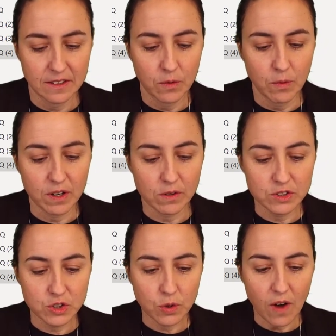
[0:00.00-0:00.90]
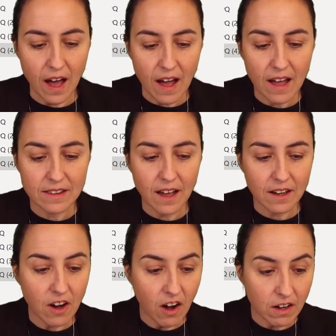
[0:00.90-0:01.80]
We're going to add a
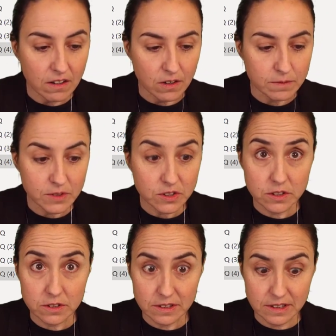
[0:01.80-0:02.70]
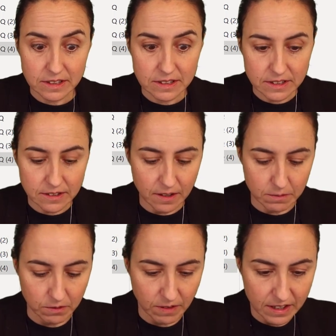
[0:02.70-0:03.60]
column to this
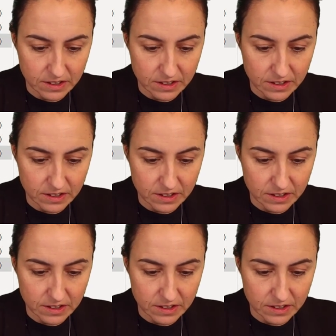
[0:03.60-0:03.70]
table, right?